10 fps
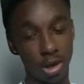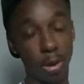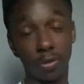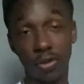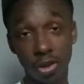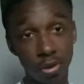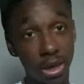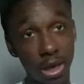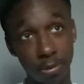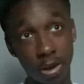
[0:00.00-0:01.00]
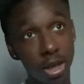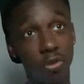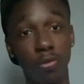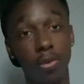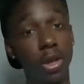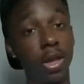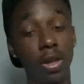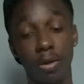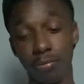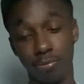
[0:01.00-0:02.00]
I'm still like, mind you,
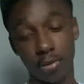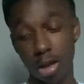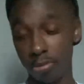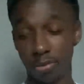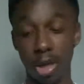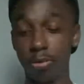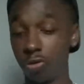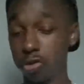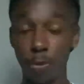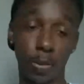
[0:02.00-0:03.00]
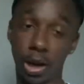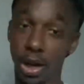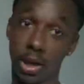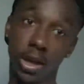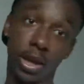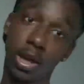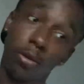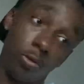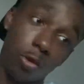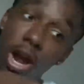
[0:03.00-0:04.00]
I'm I'm tripping like nigga
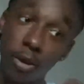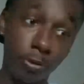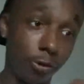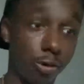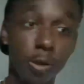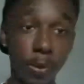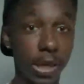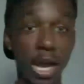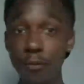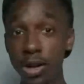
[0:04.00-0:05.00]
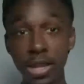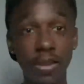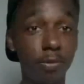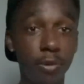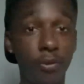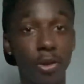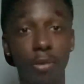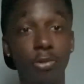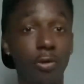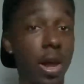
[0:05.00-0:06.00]
driving tripping. Never did this before. I'm
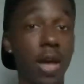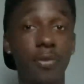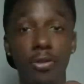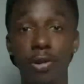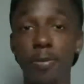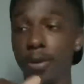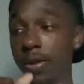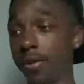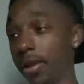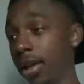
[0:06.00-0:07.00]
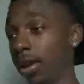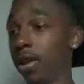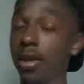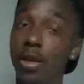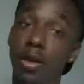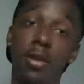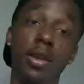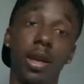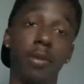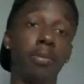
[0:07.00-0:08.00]
driving tripping and shit like
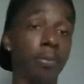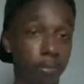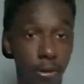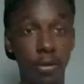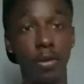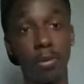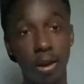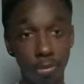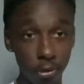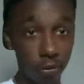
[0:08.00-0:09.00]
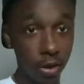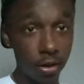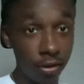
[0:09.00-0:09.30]
nigga. Listen to my music.